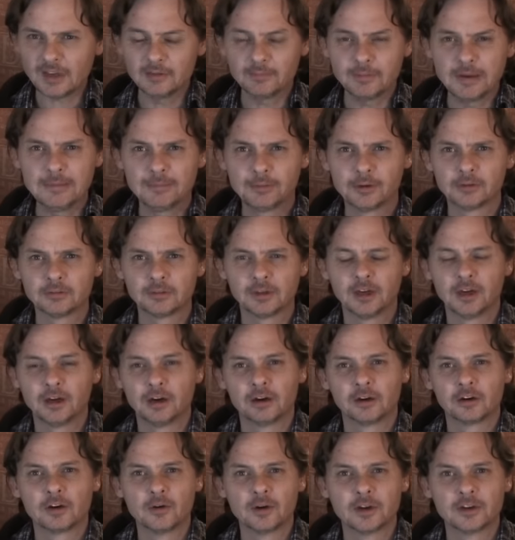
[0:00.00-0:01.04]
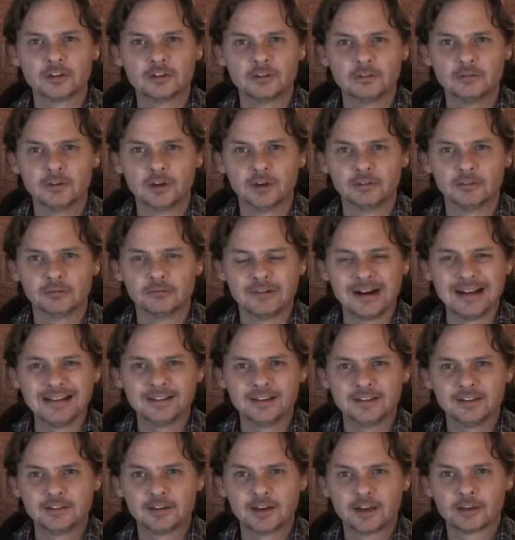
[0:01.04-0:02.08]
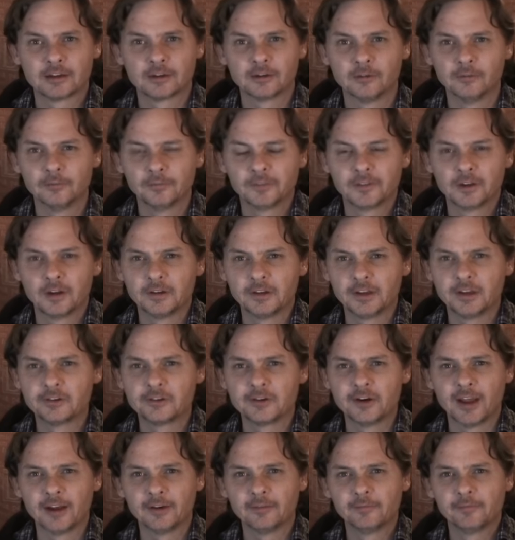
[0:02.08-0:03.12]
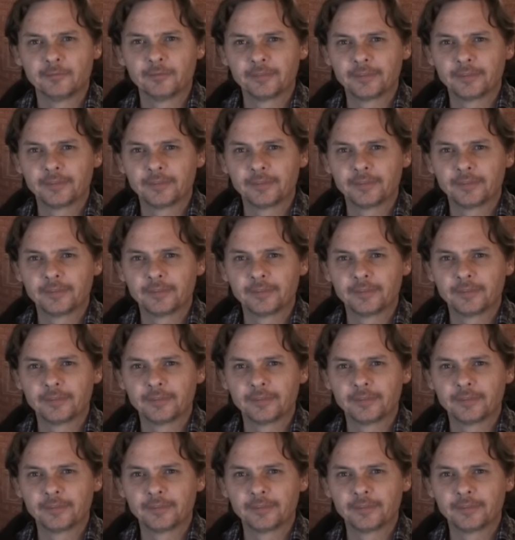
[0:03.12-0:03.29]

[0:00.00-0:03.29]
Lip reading: people are going to rally together on the internet